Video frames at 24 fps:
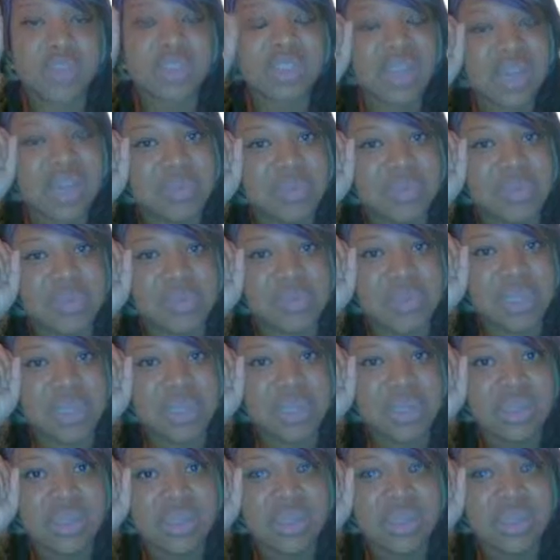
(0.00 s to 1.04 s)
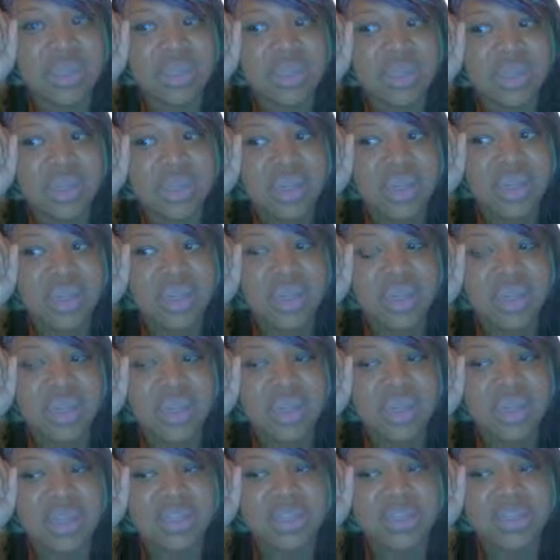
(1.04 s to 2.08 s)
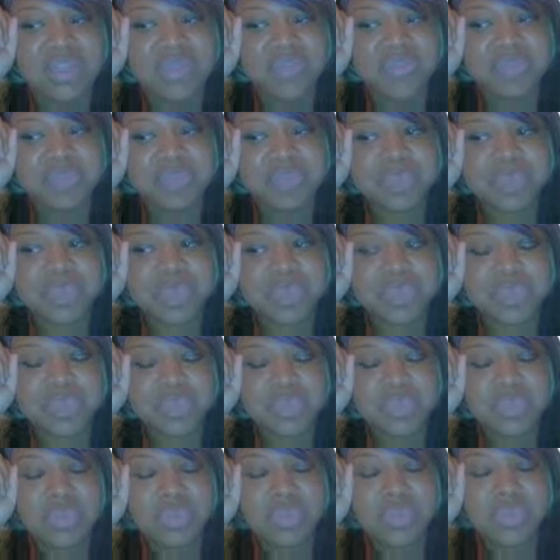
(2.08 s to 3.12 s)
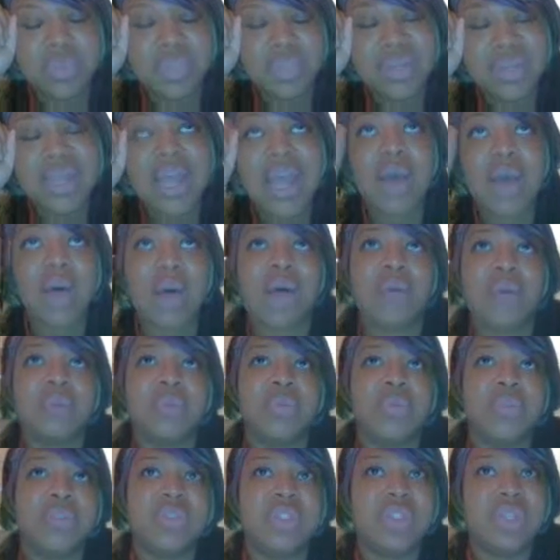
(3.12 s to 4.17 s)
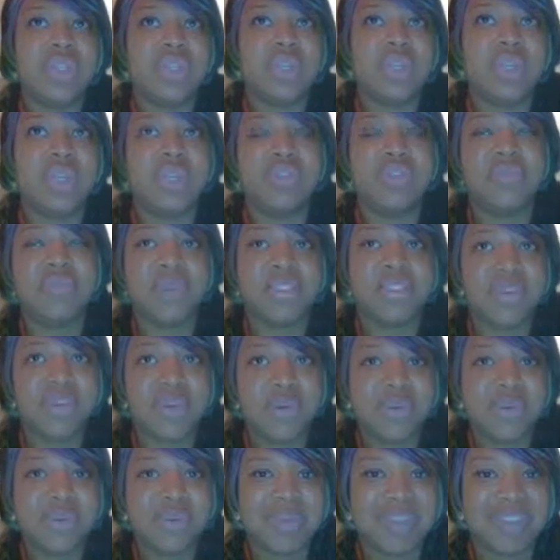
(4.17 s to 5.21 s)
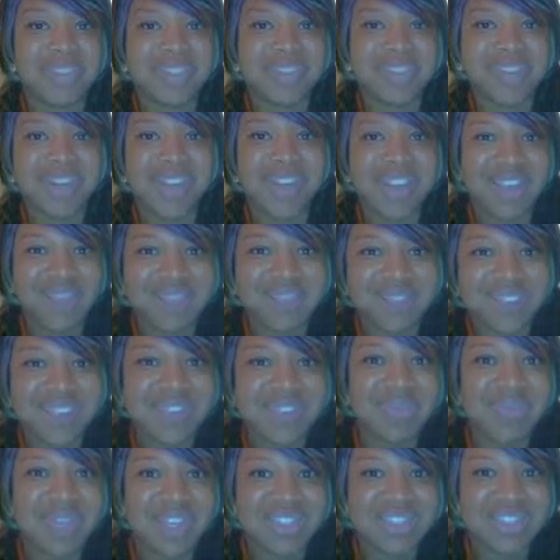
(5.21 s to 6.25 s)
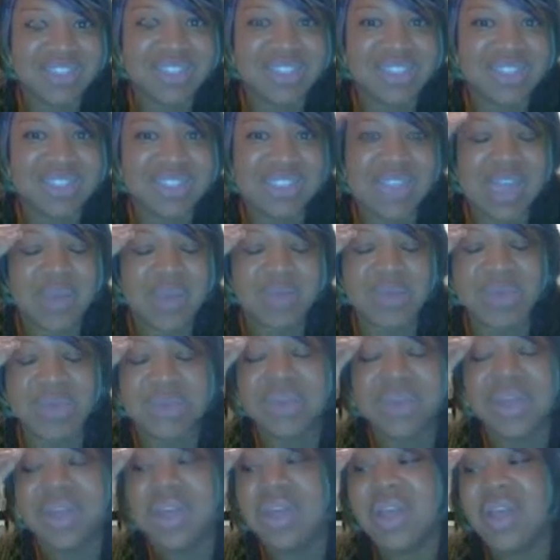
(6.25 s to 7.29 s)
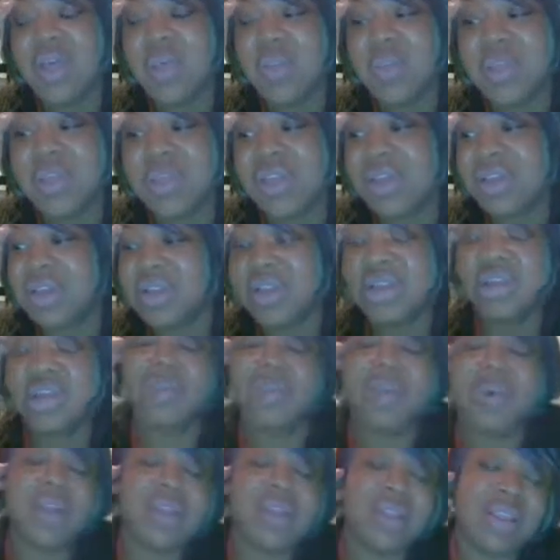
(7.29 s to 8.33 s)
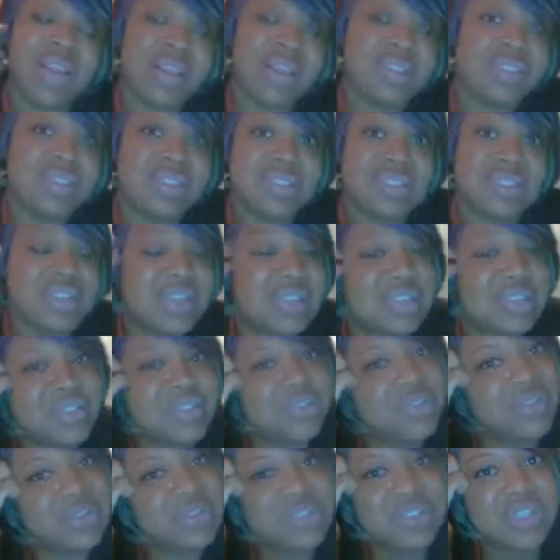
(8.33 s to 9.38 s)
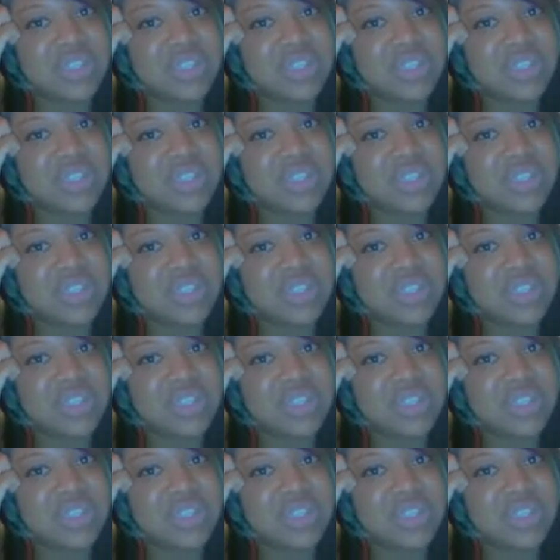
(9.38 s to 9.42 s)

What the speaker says: of times a week. And now I'm critiquing and frustrated with myself that I gave this domestic example. But anyway, that's the first